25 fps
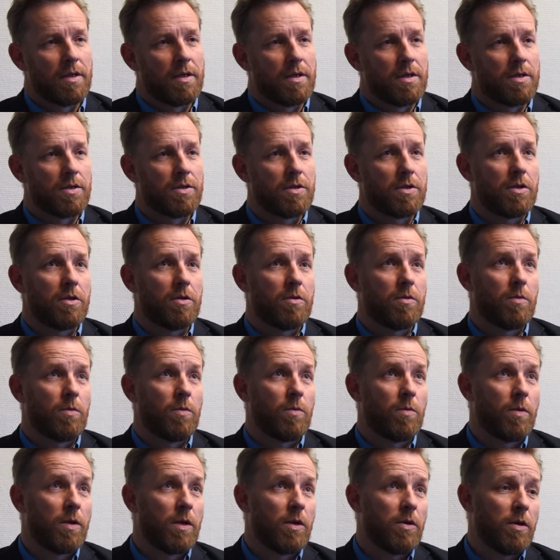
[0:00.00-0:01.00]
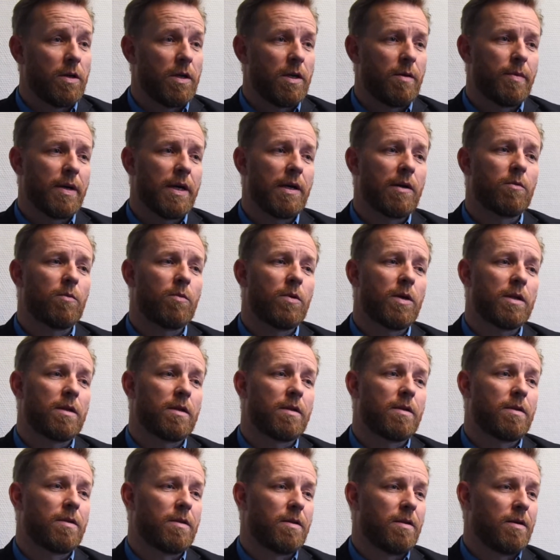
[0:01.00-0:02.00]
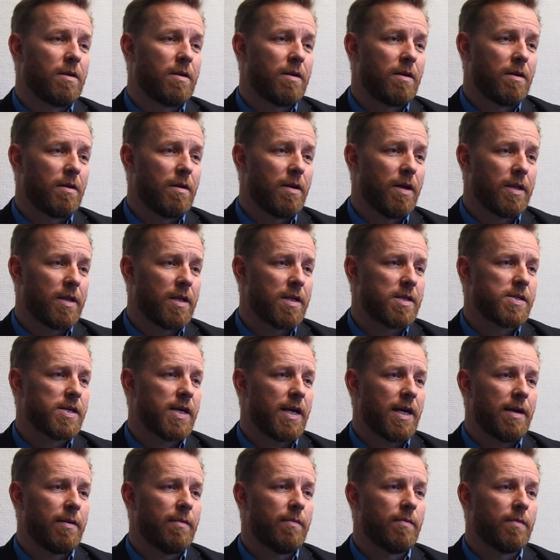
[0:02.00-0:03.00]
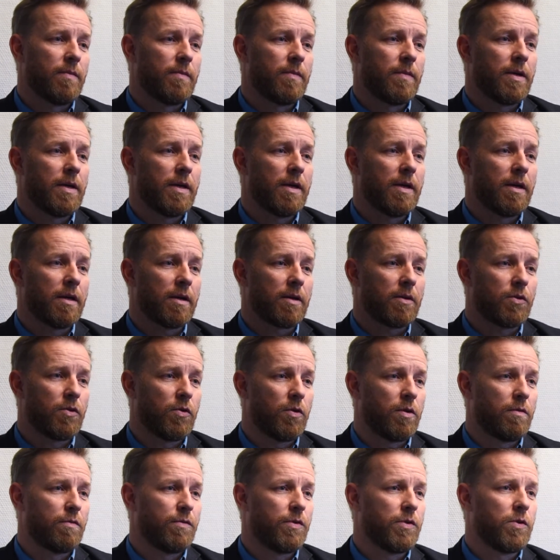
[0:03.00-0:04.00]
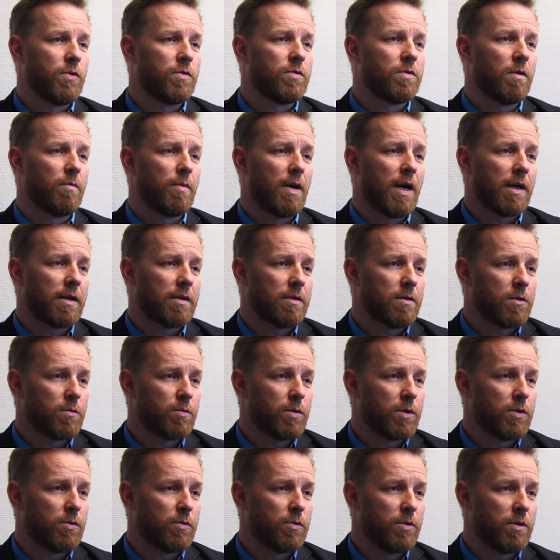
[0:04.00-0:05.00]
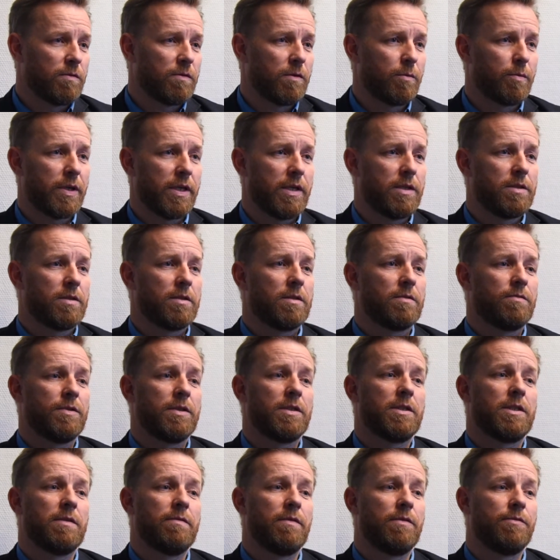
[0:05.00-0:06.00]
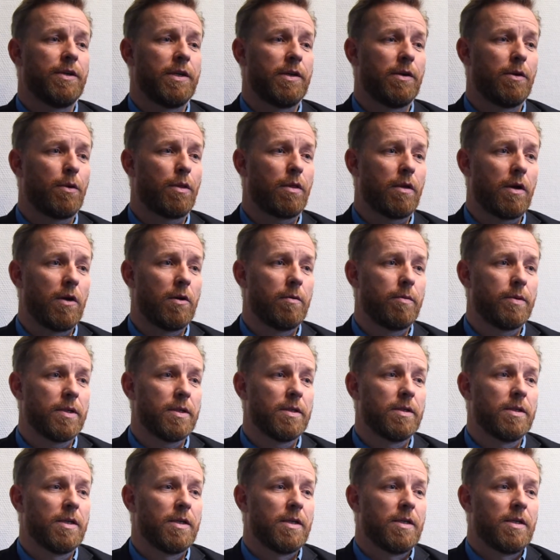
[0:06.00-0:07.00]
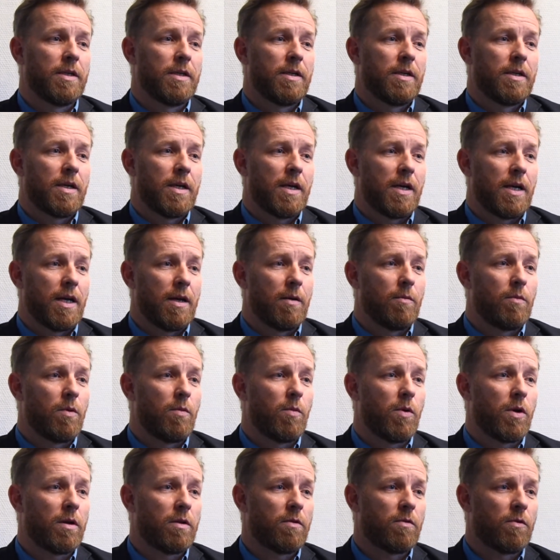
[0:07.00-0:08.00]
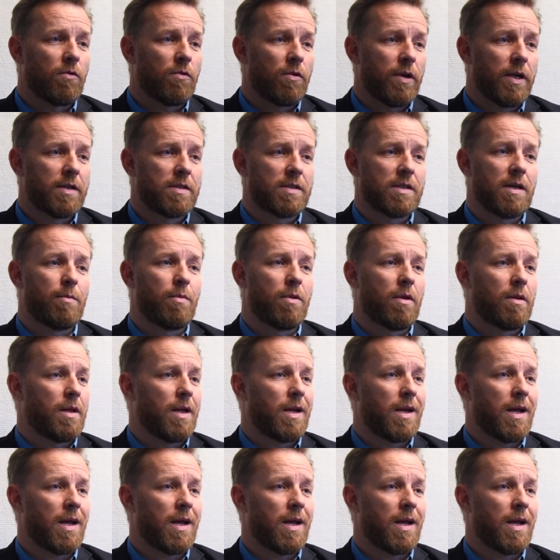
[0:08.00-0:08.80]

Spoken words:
So we learned about what, at the time, current fiducial markers were doing for patients receiving radiotherapy. And we wanted to create something that